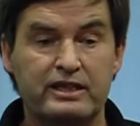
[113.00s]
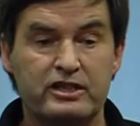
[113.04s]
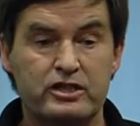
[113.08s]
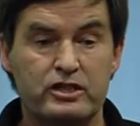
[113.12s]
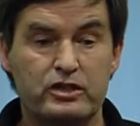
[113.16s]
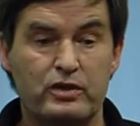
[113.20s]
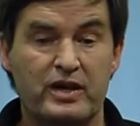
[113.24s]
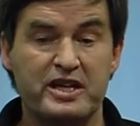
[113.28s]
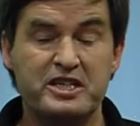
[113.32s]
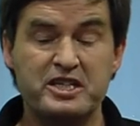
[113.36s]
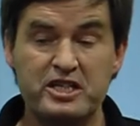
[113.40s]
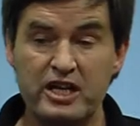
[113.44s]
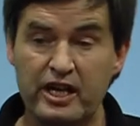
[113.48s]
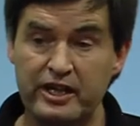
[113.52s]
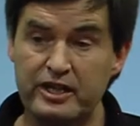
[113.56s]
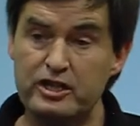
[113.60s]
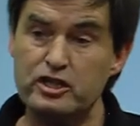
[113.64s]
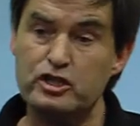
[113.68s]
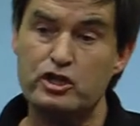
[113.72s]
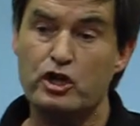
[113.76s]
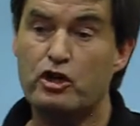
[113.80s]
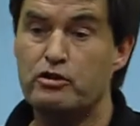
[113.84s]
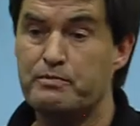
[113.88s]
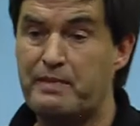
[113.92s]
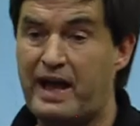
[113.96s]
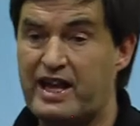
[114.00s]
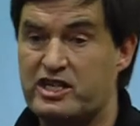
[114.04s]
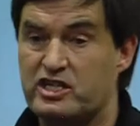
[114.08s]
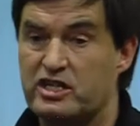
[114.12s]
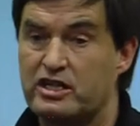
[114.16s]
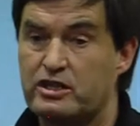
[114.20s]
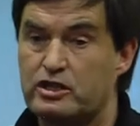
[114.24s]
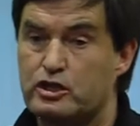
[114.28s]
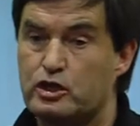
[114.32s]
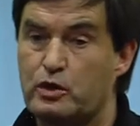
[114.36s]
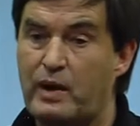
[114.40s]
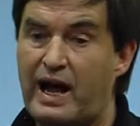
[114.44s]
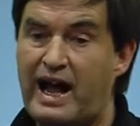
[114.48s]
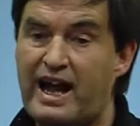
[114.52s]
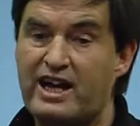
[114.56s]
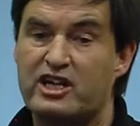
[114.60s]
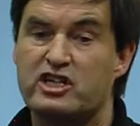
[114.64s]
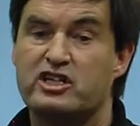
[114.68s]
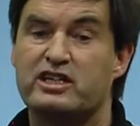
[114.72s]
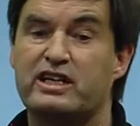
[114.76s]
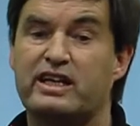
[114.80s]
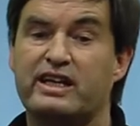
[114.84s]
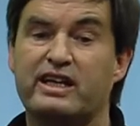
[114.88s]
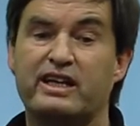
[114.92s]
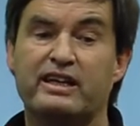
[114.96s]
So I started StorMagic to
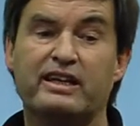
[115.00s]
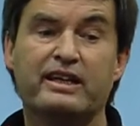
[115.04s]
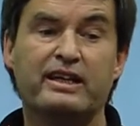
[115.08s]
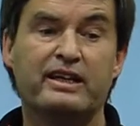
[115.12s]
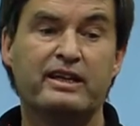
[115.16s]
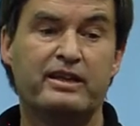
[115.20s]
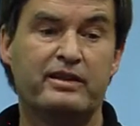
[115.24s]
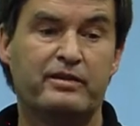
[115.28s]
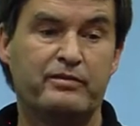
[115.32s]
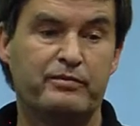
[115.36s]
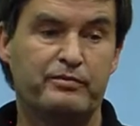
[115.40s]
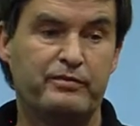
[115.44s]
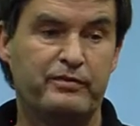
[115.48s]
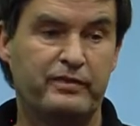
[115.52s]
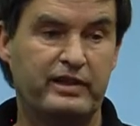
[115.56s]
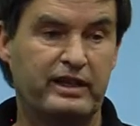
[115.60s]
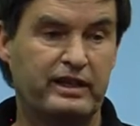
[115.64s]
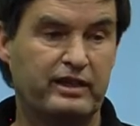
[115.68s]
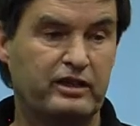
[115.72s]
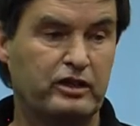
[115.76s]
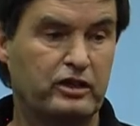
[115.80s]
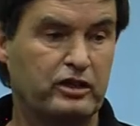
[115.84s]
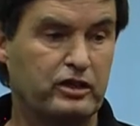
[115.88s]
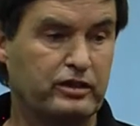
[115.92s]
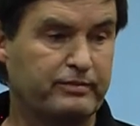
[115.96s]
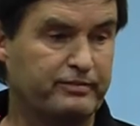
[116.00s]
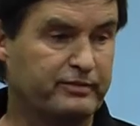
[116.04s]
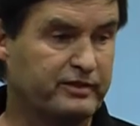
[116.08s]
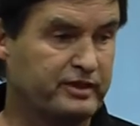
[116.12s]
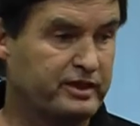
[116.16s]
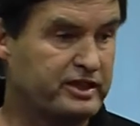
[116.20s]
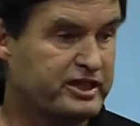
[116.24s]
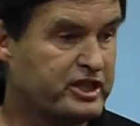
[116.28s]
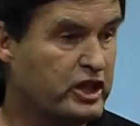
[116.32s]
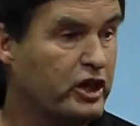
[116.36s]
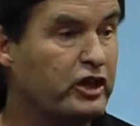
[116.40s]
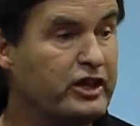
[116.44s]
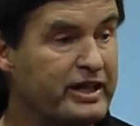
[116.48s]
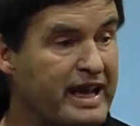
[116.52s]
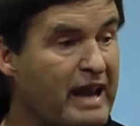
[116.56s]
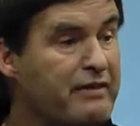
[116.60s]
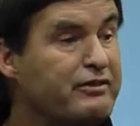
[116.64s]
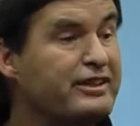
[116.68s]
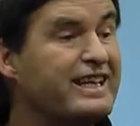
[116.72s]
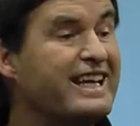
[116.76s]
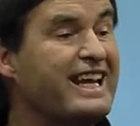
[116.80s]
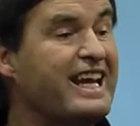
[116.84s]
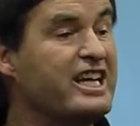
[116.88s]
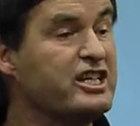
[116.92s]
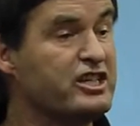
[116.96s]
actually turn
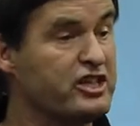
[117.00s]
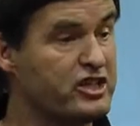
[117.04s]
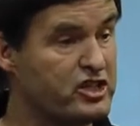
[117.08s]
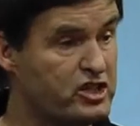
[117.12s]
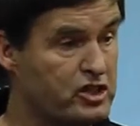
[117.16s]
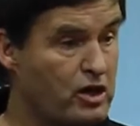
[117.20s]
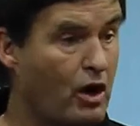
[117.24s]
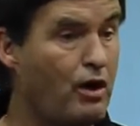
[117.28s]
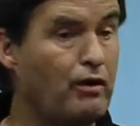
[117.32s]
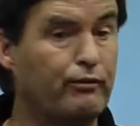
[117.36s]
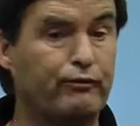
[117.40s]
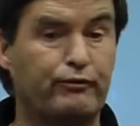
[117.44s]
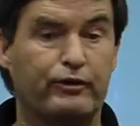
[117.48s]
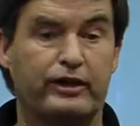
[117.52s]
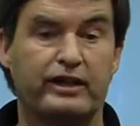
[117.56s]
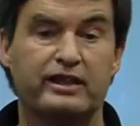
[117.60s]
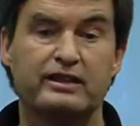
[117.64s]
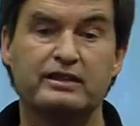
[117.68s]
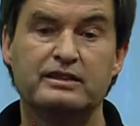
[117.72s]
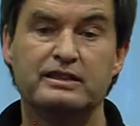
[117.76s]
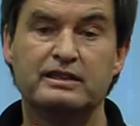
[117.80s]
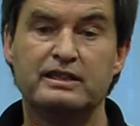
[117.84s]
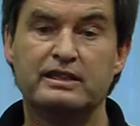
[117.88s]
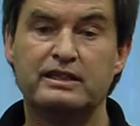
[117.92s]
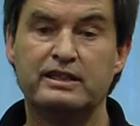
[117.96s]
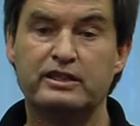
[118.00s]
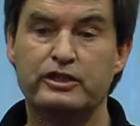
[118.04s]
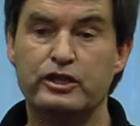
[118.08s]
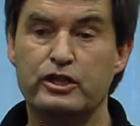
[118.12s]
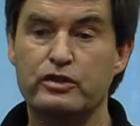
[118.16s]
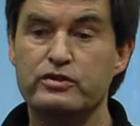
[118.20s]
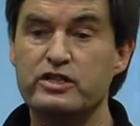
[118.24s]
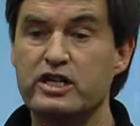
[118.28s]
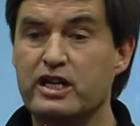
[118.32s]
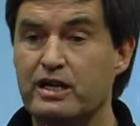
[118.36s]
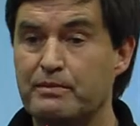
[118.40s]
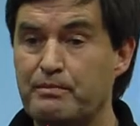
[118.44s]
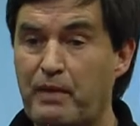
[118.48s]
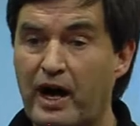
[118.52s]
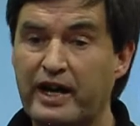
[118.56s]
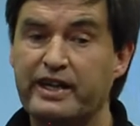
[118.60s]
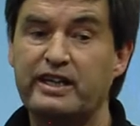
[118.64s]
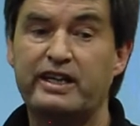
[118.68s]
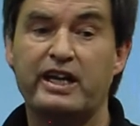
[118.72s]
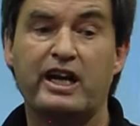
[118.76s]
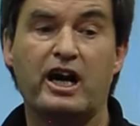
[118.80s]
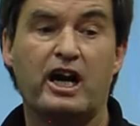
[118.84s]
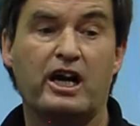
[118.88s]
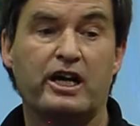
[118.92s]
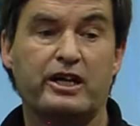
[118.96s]
everything into software using
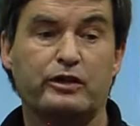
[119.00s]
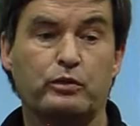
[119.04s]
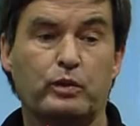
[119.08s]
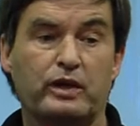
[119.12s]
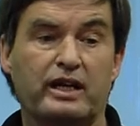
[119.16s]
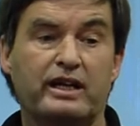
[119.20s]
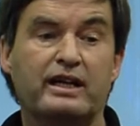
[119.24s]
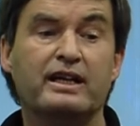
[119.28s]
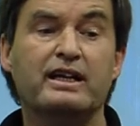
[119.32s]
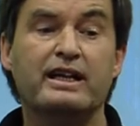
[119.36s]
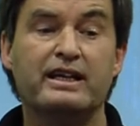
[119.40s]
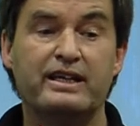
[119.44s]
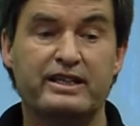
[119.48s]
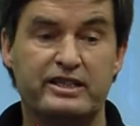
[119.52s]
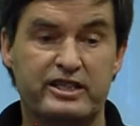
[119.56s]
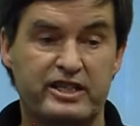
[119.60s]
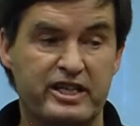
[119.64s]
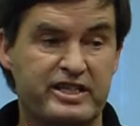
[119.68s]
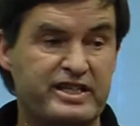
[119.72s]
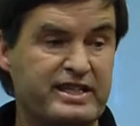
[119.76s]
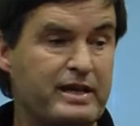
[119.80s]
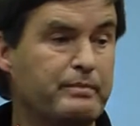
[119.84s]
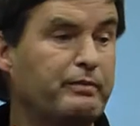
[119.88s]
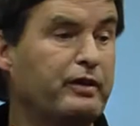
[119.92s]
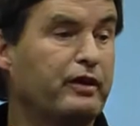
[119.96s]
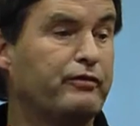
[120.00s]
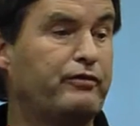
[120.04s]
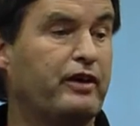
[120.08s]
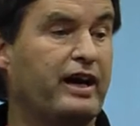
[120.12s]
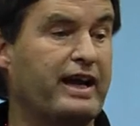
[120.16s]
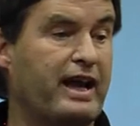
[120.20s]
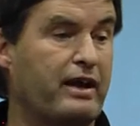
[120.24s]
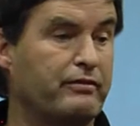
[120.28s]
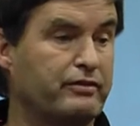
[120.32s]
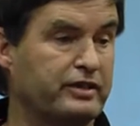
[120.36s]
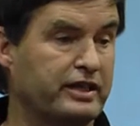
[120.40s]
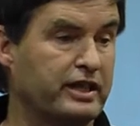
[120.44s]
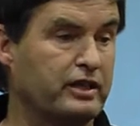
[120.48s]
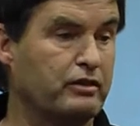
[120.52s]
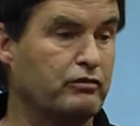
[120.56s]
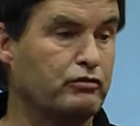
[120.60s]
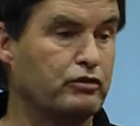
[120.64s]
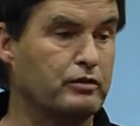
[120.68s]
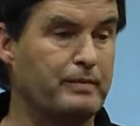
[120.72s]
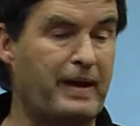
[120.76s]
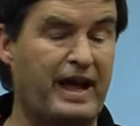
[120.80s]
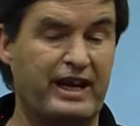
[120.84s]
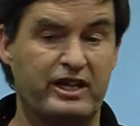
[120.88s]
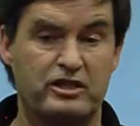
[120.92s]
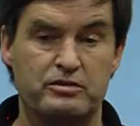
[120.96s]
commodity hardware to simplify everything through
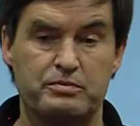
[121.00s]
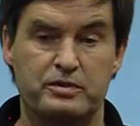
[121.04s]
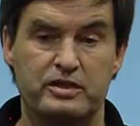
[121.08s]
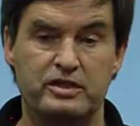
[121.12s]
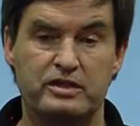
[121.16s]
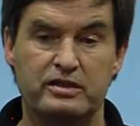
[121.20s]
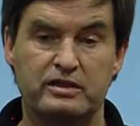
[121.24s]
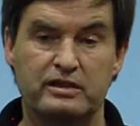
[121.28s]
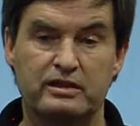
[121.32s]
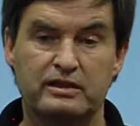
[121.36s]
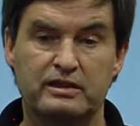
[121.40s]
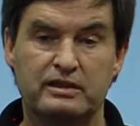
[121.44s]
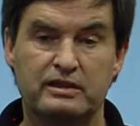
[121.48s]
management.